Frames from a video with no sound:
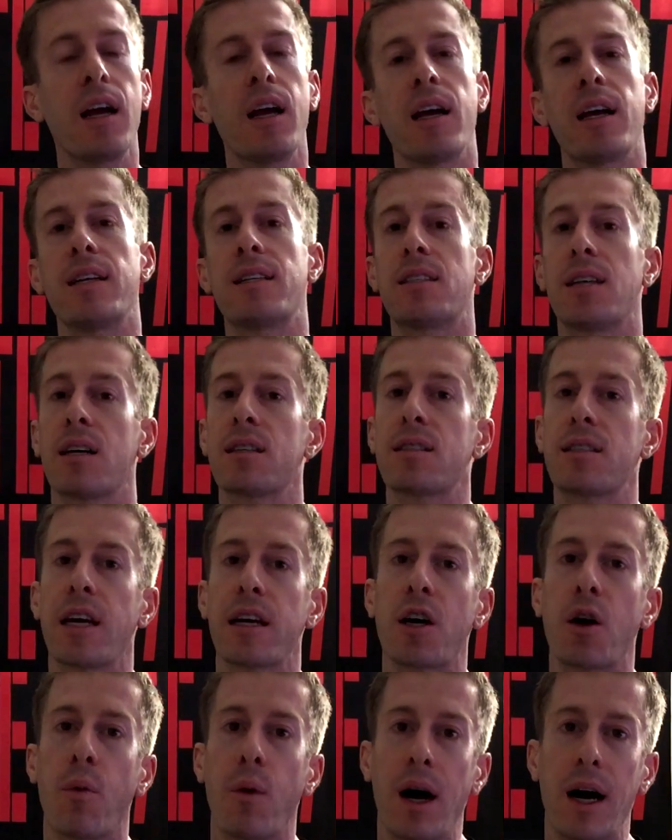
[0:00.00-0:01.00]
It does
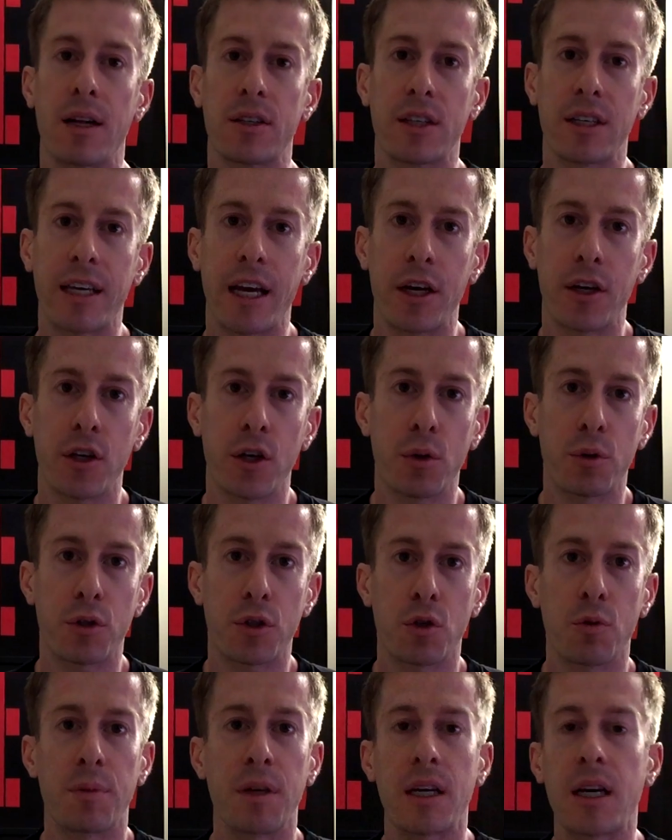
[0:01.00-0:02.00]
take a while to get used
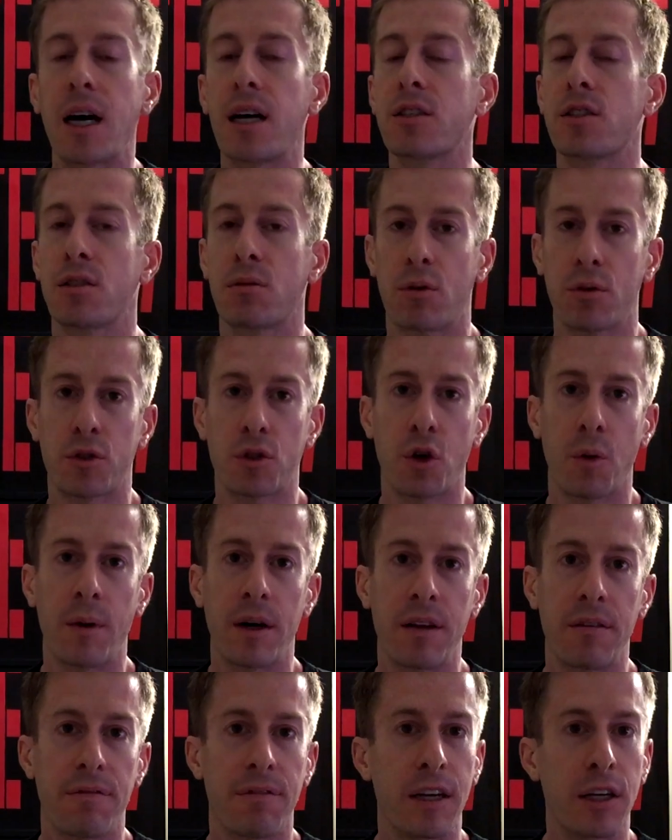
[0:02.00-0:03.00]
to because there are so
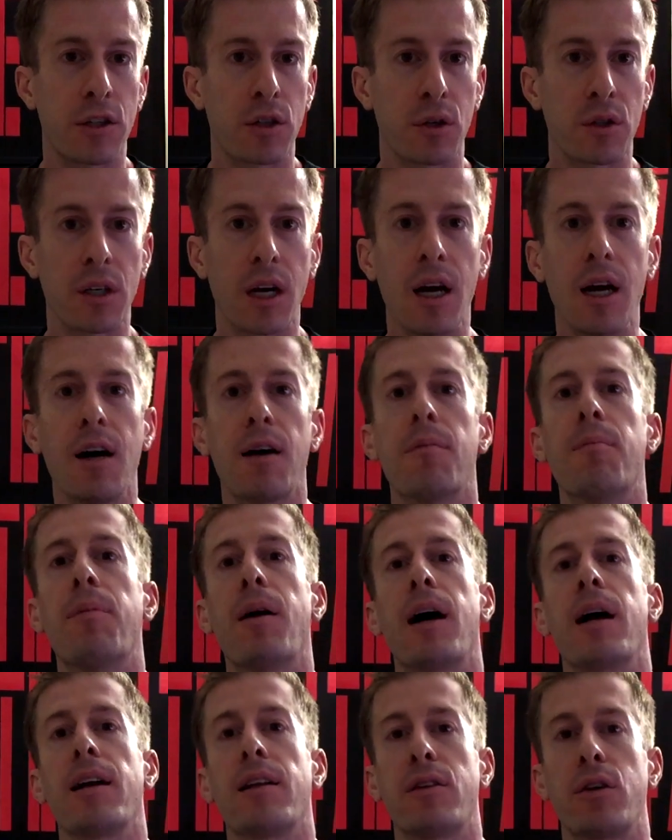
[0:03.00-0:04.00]
many features,
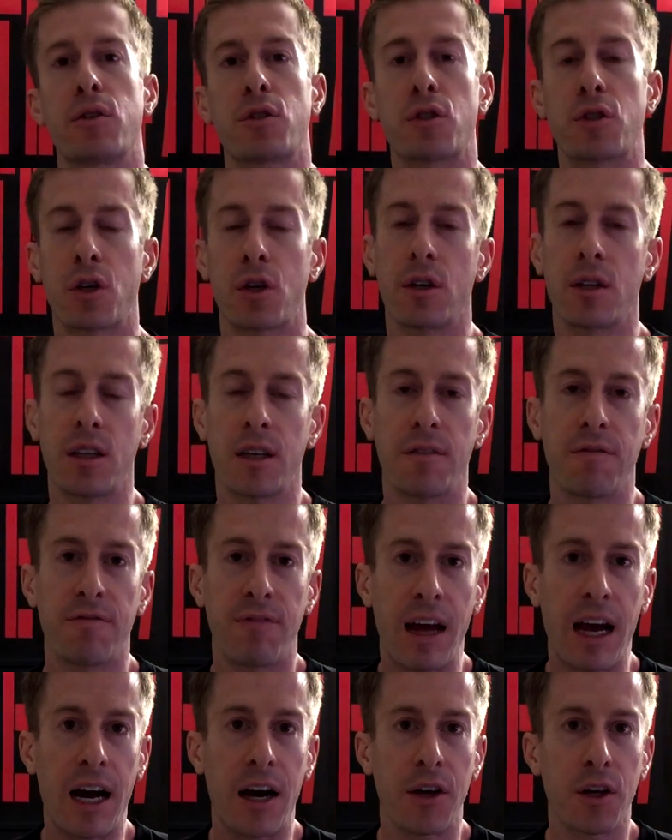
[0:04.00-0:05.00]
but there's certainly
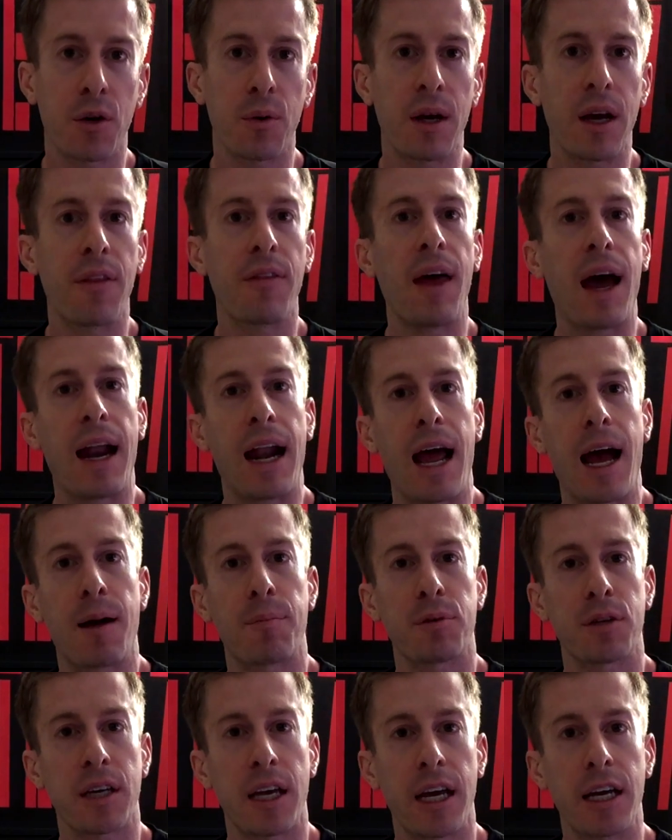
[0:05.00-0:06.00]
value in that
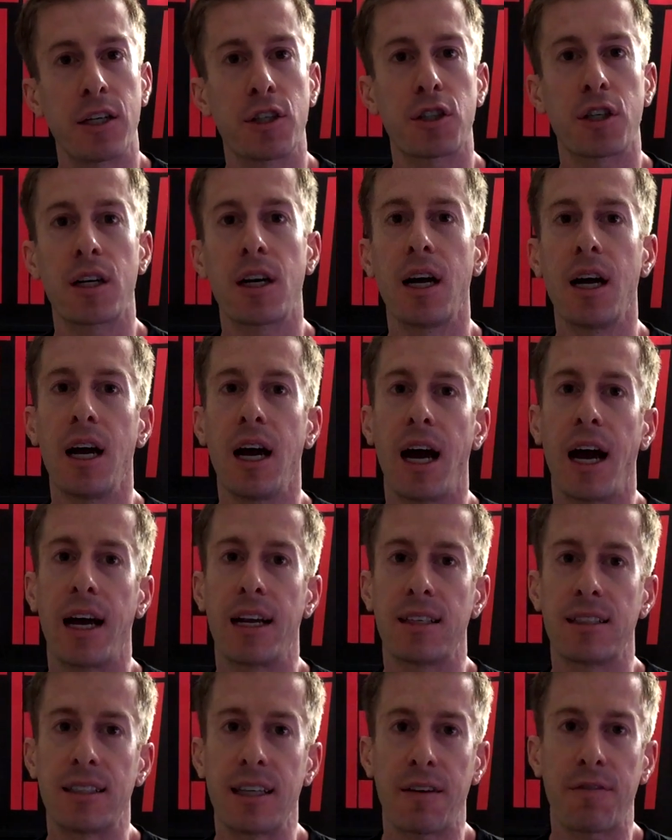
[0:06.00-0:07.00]
application
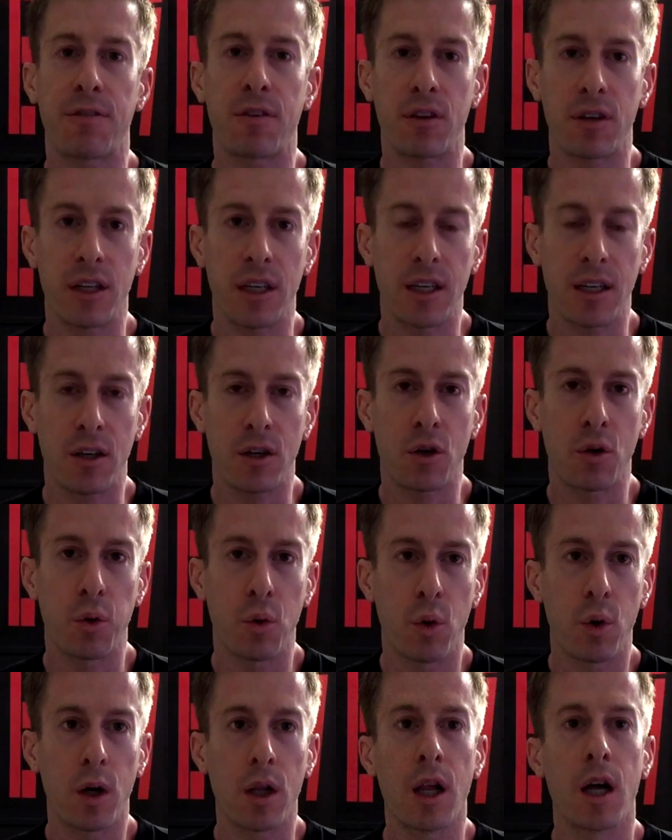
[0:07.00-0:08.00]
and definitely
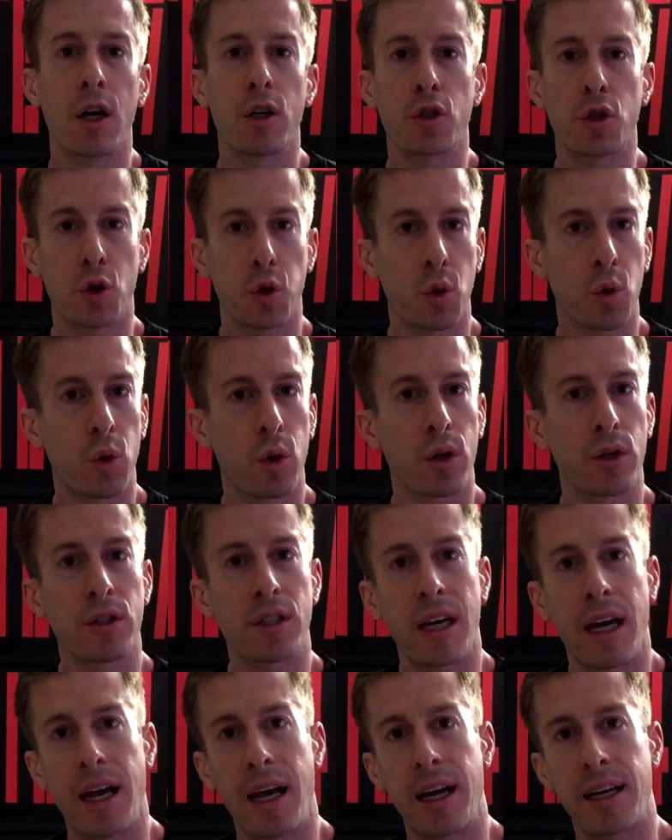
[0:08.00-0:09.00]
cool tools
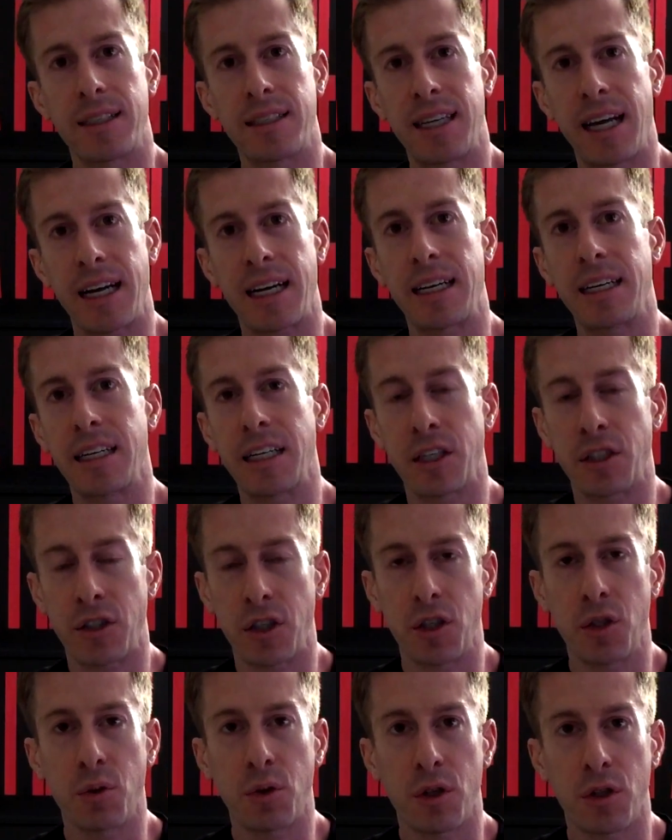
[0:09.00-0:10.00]
and techniques that
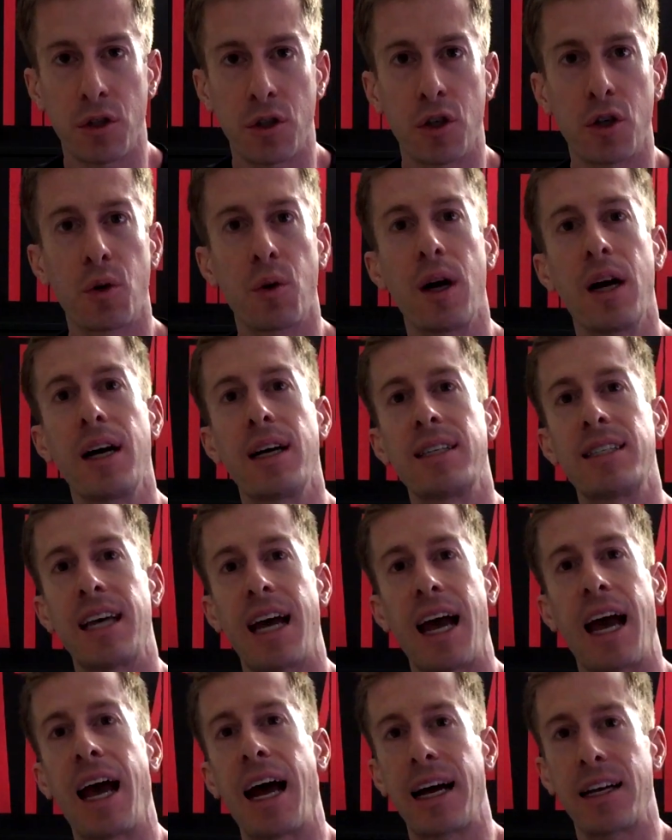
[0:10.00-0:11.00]
you can do
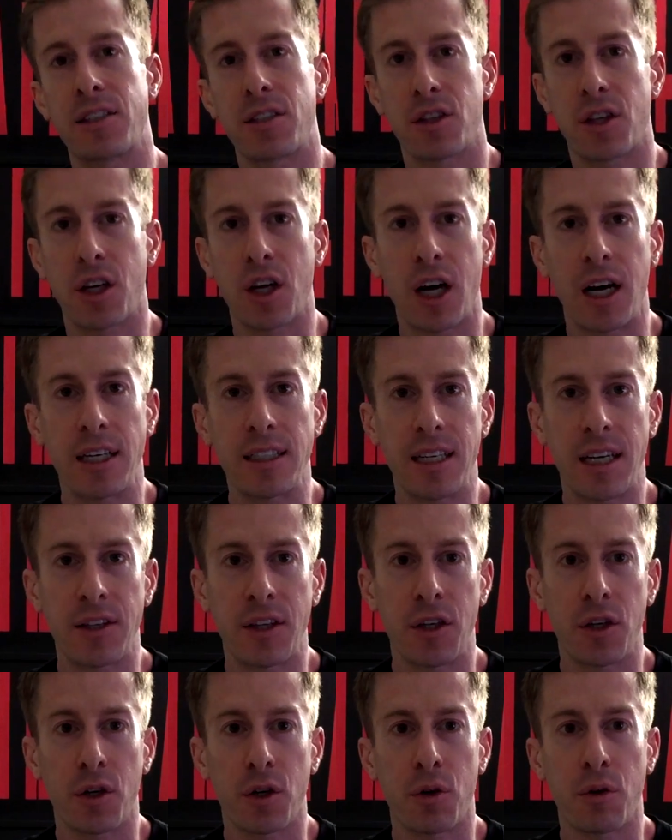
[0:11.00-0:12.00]
to add to the content
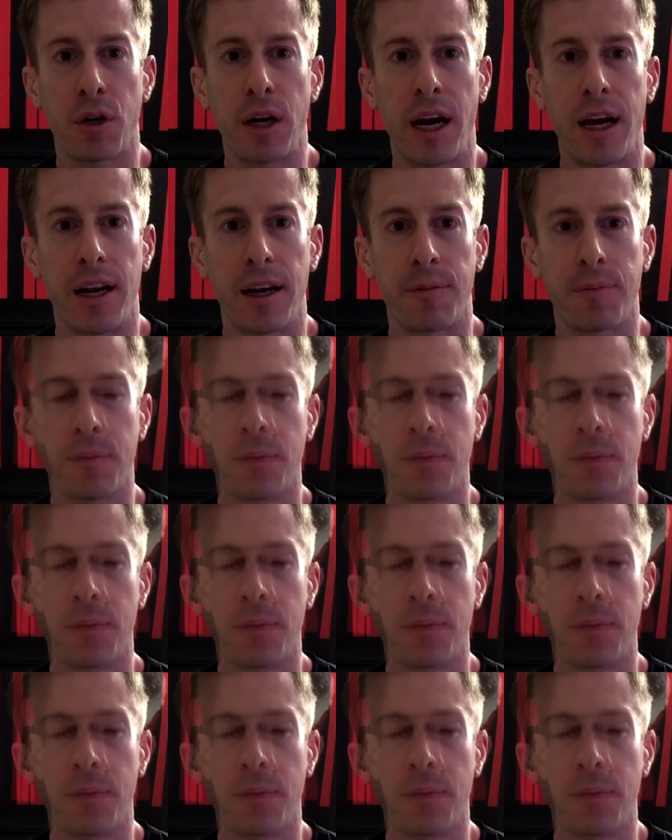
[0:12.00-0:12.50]
that you're creating.